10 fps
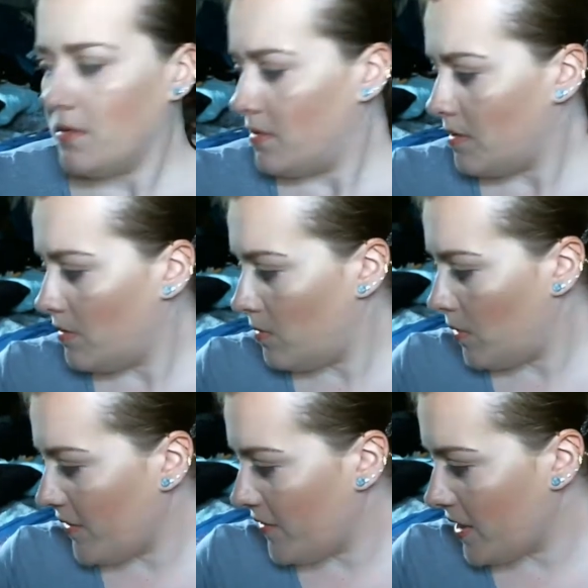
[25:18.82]
oh,
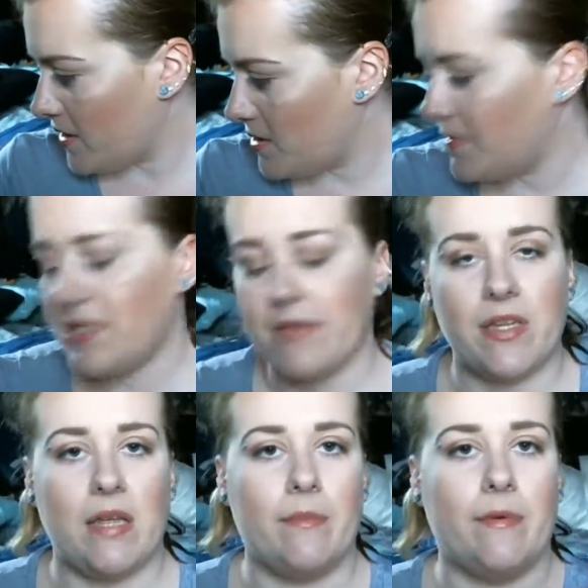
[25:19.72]
I forget the
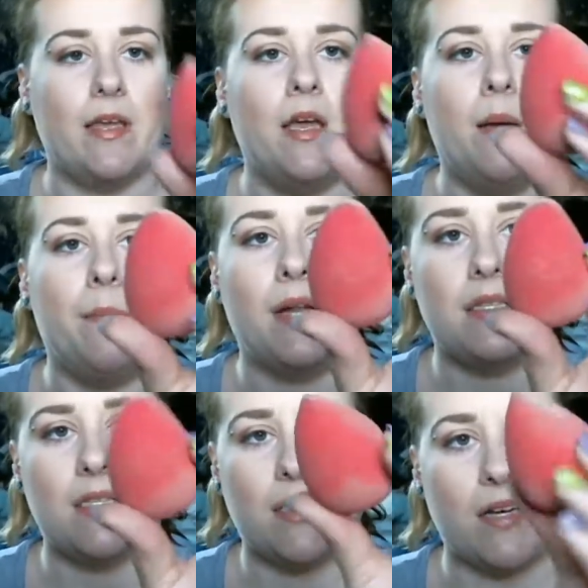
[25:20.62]
specific name of it, but
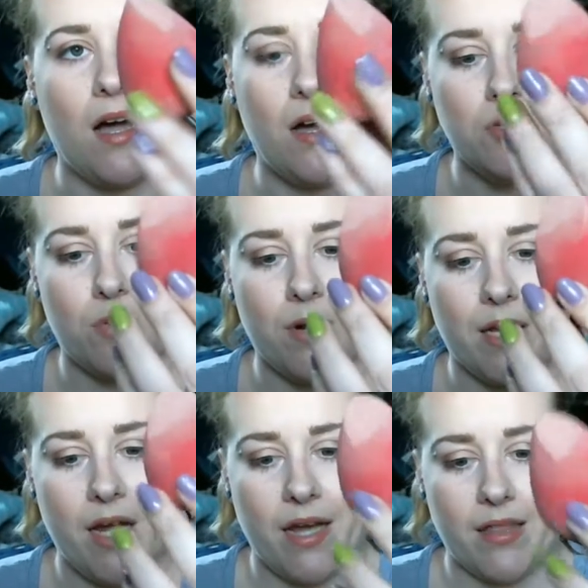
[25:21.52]
it's like the contouring
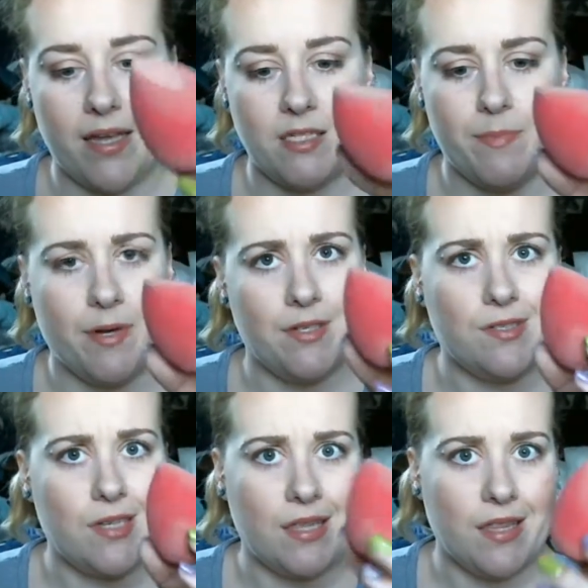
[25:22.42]
and highlight
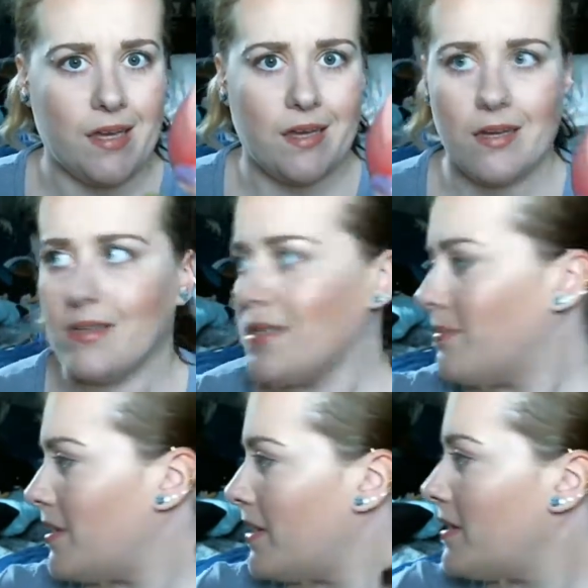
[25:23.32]
sponge, I think,
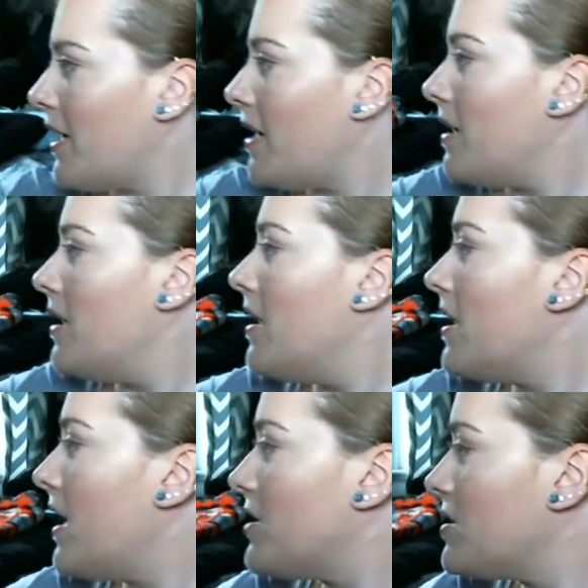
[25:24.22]
something like that. It
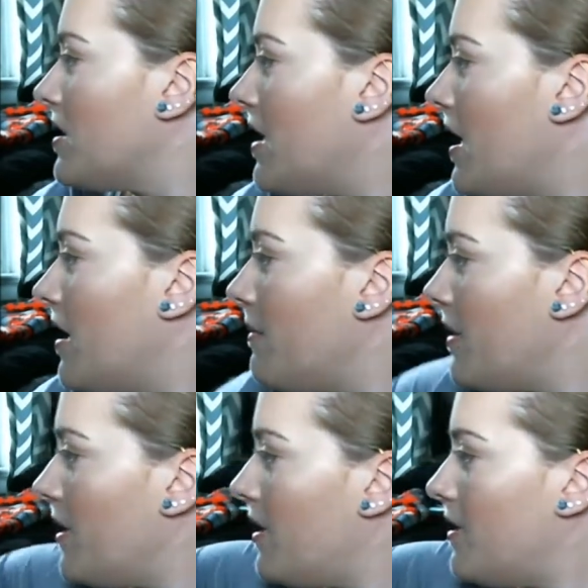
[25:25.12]
actually came
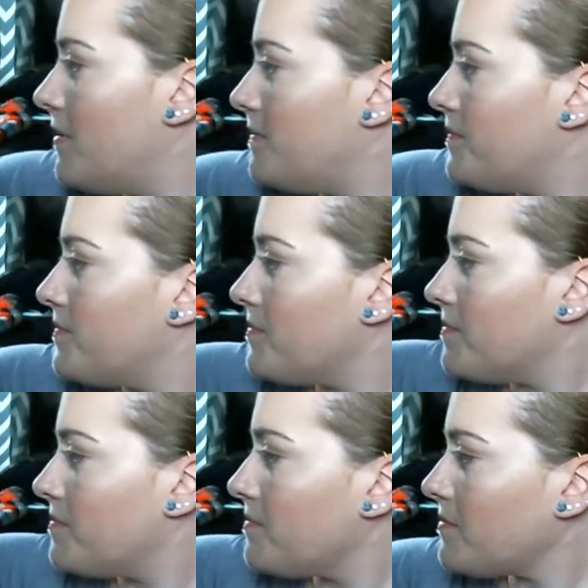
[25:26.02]
in
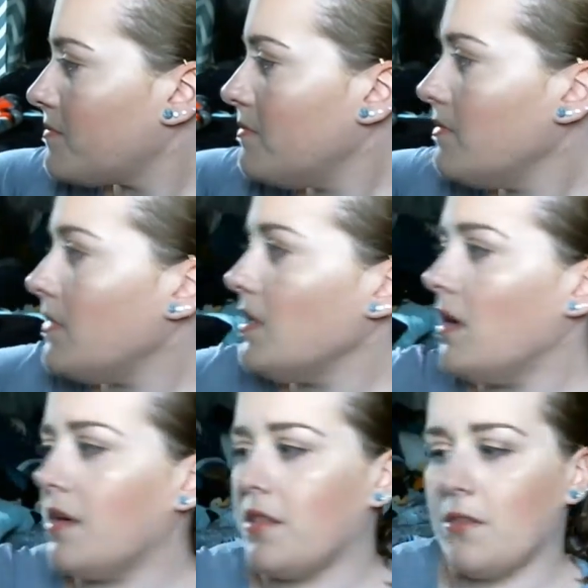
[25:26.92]

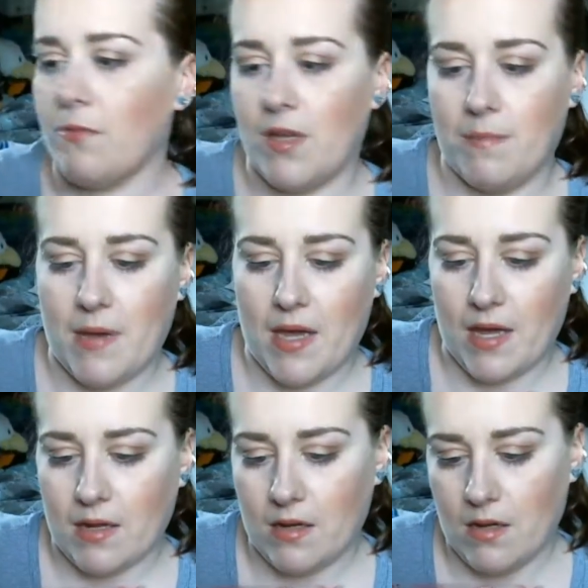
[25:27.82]
a
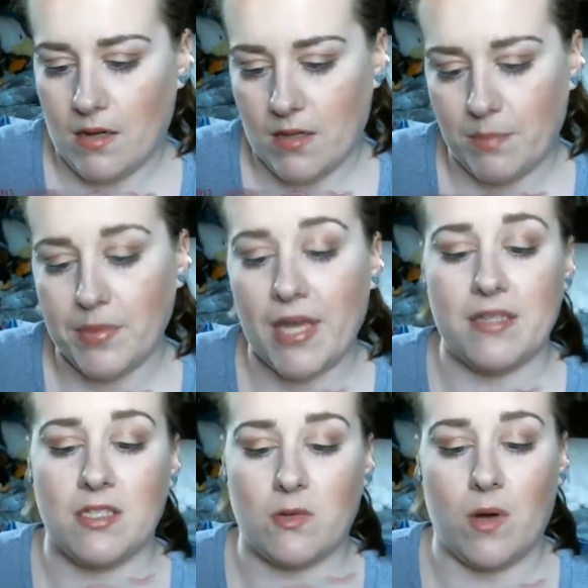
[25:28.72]
3-pack, the
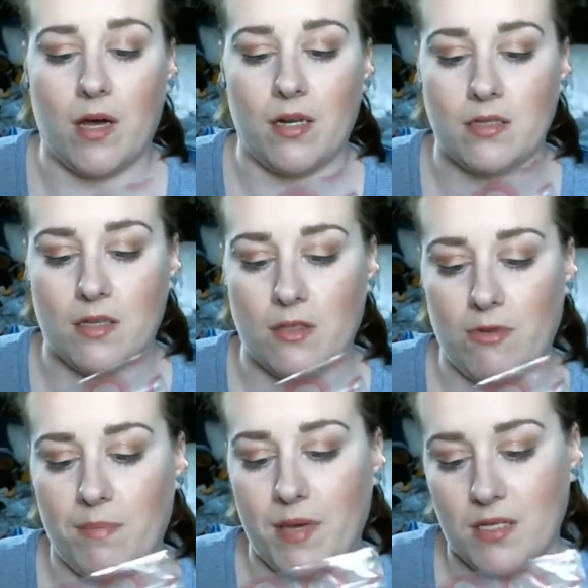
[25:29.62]
Blend Squad. It's a
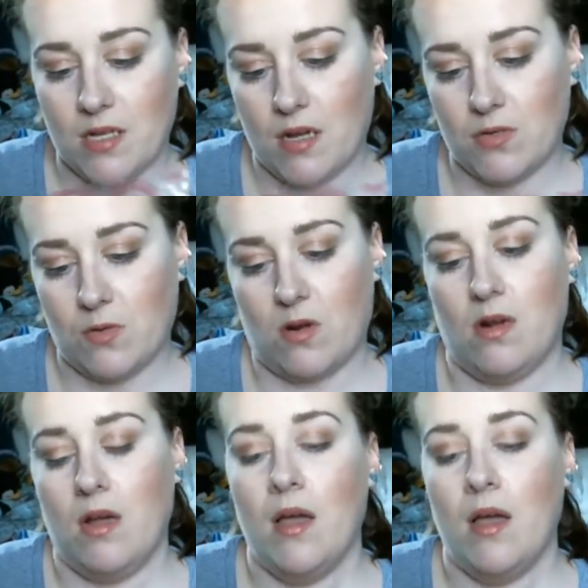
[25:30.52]
3-piece contour